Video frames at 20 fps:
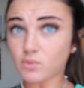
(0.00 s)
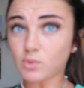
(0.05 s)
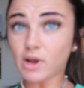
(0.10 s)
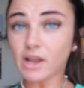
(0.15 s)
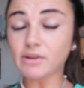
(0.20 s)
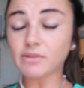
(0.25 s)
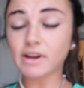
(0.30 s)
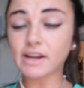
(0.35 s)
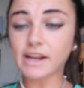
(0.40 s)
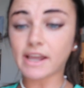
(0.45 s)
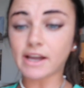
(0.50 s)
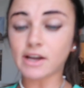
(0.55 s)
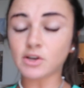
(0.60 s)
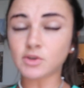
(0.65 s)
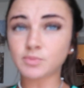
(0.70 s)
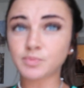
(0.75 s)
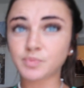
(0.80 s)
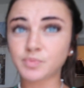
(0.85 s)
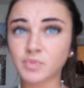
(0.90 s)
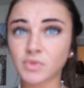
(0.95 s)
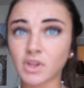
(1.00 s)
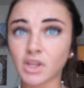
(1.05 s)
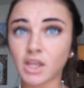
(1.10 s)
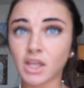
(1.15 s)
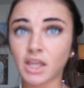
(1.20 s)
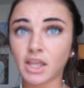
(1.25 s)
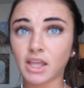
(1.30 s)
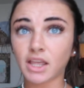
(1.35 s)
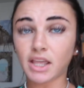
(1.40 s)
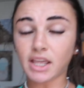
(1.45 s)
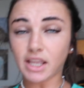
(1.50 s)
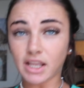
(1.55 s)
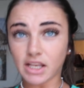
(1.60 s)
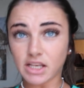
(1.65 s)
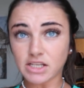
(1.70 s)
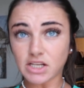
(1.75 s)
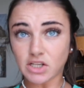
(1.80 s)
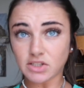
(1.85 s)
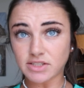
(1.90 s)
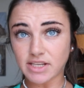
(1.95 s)
a run right now,
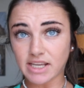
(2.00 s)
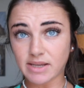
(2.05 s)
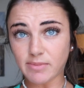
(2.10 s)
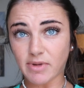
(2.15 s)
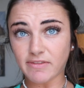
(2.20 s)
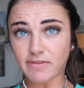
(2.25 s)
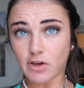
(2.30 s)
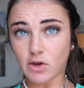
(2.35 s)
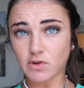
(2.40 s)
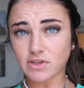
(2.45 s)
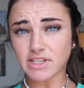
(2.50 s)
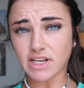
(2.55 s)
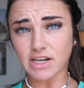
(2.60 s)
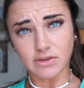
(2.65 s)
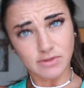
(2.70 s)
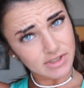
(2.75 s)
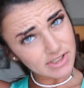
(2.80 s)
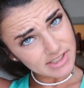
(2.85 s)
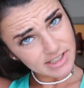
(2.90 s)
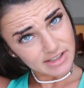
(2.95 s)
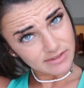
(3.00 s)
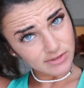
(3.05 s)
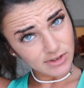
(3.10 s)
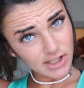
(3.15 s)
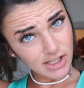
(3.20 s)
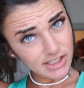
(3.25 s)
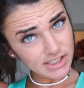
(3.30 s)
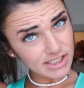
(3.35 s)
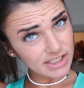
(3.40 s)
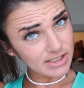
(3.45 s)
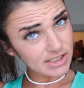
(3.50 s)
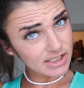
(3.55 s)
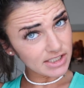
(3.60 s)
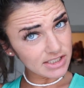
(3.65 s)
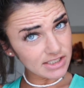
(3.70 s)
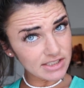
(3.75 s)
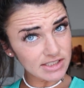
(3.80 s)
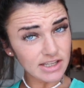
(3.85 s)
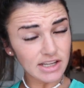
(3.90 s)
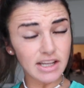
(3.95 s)
and I'll take my phone because I don't want to take vloggy
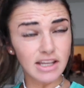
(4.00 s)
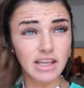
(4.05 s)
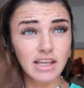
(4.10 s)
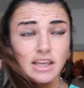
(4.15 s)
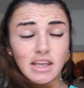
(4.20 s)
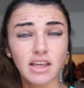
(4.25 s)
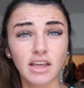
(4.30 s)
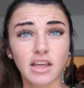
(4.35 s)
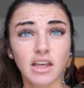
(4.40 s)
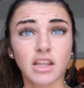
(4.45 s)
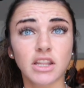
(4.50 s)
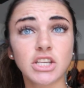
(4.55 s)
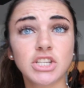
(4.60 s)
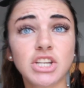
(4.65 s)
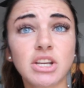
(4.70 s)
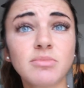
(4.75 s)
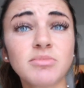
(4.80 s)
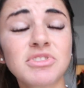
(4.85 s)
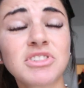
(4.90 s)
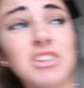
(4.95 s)
because the gym's